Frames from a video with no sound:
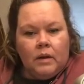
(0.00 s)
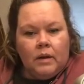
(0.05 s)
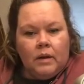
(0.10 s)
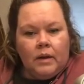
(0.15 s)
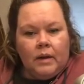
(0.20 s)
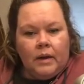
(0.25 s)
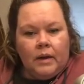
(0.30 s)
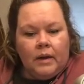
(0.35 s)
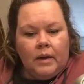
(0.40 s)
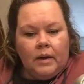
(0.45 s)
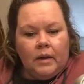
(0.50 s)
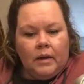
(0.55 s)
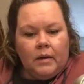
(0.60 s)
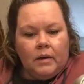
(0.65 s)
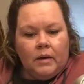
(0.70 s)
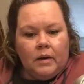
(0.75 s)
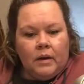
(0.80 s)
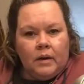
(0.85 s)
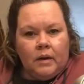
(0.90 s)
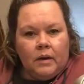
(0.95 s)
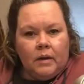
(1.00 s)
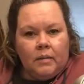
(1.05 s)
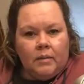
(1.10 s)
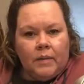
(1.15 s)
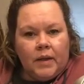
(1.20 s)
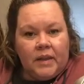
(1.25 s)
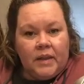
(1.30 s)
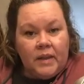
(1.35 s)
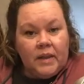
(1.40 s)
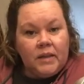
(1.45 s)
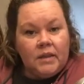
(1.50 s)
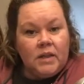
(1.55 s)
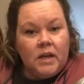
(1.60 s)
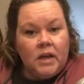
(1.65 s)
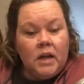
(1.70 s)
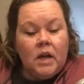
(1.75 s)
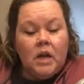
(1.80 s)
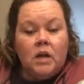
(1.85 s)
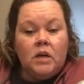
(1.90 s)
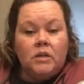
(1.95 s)
And I think that's it.
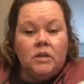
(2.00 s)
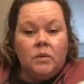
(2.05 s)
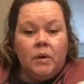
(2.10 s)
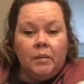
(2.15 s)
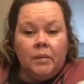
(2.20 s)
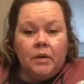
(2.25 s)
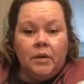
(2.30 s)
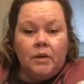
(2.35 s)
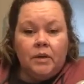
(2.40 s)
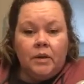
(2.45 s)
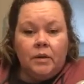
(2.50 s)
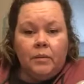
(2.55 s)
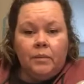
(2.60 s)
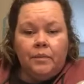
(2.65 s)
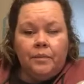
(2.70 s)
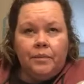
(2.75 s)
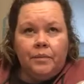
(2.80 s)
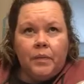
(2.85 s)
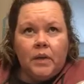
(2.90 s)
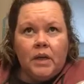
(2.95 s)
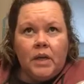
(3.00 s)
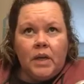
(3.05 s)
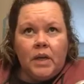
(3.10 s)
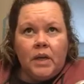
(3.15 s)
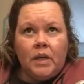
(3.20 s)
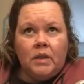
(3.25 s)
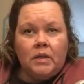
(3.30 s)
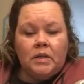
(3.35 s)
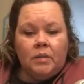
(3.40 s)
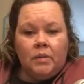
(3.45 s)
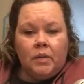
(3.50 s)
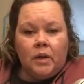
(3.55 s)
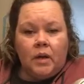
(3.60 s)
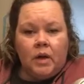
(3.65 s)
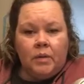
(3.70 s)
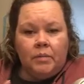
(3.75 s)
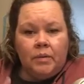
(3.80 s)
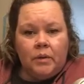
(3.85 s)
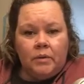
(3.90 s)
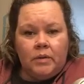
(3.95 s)
So what I'm going to do is I'm going to
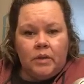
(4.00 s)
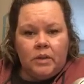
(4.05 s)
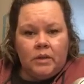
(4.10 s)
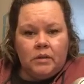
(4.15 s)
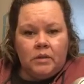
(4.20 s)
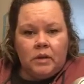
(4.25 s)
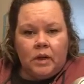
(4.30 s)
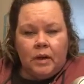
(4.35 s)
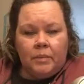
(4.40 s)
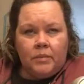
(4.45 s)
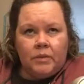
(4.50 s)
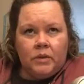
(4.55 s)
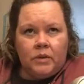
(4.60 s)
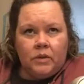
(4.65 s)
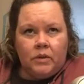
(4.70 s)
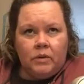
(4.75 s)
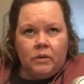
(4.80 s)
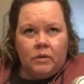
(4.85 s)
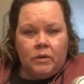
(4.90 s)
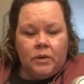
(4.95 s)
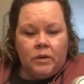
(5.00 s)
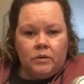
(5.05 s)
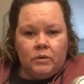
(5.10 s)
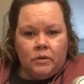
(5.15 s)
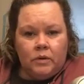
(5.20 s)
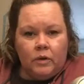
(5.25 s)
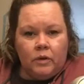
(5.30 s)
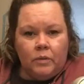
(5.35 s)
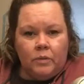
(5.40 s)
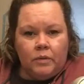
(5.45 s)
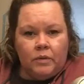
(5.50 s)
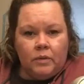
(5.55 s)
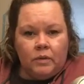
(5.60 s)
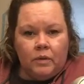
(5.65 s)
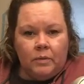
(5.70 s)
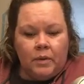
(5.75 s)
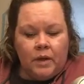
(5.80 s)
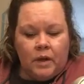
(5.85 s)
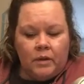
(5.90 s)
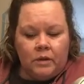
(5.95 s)
upload this up to YouTube. So it'll
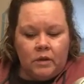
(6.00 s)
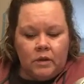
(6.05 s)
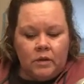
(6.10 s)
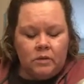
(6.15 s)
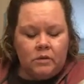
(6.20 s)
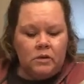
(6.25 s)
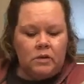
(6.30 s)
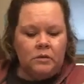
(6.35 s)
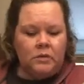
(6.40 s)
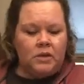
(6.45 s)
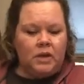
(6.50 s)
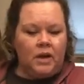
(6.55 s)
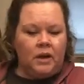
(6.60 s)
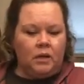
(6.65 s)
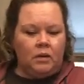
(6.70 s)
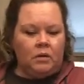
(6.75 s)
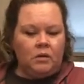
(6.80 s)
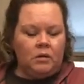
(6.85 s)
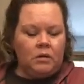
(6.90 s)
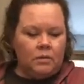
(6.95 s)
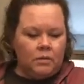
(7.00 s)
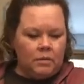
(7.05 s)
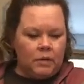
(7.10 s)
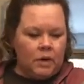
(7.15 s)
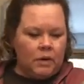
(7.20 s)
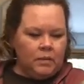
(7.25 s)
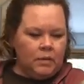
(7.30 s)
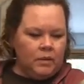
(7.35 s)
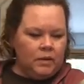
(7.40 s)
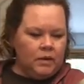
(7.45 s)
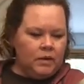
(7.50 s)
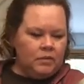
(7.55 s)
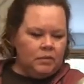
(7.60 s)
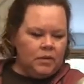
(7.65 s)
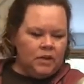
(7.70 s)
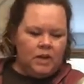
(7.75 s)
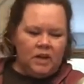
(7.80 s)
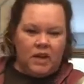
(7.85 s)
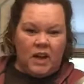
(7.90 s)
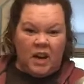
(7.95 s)
be on the YouTube channel probably
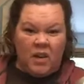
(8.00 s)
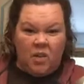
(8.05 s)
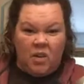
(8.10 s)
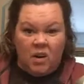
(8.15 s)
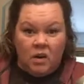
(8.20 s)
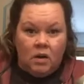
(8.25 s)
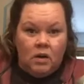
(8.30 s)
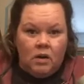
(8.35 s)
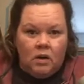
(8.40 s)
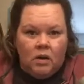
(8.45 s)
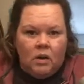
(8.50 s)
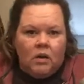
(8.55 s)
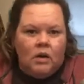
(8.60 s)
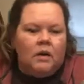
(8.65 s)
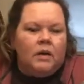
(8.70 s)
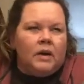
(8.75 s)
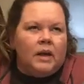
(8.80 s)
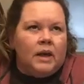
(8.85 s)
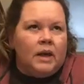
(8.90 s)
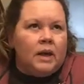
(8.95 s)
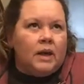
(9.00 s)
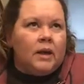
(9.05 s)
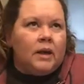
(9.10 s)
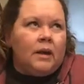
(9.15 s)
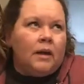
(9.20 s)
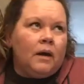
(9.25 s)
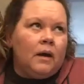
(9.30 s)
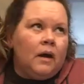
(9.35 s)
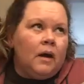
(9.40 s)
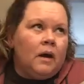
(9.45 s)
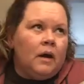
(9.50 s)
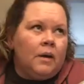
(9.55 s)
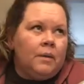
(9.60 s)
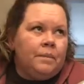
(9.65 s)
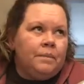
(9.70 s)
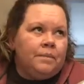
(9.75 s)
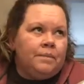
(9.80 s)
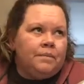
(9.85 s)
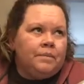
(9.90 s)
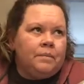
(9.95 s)
within an hour.
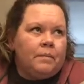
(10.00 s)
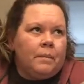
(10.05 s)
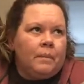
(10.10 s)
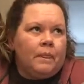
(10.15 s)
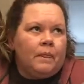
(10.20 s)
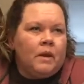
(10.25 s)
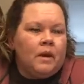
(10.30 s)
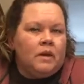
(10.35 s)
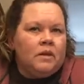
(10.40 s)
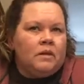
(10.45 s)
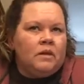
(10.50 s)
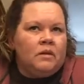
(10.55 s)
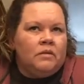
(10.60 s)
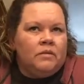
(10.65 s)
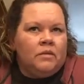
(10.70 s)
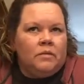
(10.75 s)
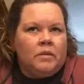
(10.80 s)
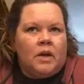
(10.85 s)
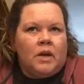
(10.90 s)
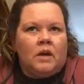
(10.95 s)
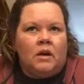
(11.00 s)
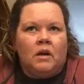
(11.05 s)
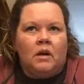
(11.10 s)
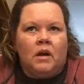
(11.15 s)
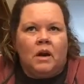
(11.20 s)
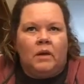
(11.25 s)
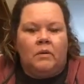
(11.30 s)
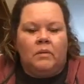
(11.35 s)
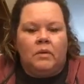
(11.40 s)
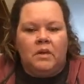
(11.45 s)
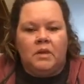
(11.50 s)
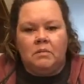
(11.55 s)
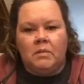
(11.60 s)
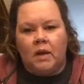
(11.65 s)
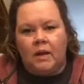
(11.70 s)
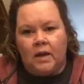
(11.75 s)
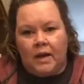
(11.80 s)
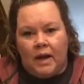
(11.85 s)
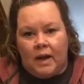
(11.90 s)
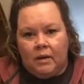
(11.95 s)
And then from there, I will email
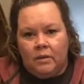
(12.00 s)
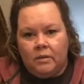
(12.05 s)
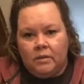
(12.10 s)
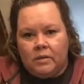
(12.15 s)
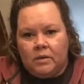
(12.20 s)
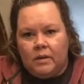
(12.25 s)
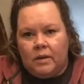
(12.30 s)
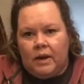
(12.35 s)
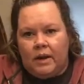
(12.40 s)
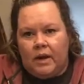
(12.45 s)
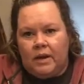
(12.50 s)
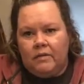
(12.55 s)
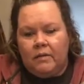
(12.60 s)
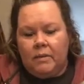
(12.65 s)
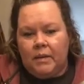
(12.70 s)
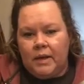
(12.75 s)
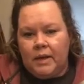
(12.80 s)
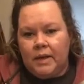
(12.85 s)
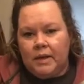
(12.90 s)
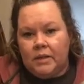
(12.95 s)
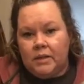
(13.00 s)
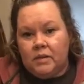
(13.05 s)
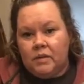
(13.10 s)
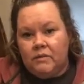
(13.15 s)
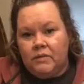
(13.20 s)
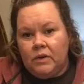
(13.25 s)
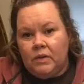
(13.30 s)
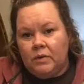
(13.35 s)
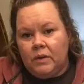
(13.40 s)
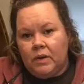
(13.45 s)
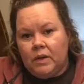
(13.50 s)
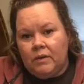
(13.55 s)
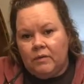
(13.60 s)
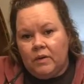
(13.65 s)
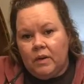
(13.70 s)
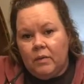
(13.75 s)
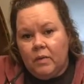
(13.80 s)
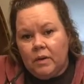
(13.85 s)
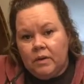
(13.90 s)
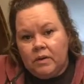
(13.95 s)
it out so that everybody gets to view it if they
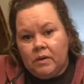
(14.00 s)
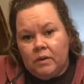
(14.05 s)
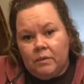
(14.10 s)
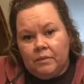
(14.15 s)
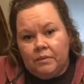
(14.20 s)
want to.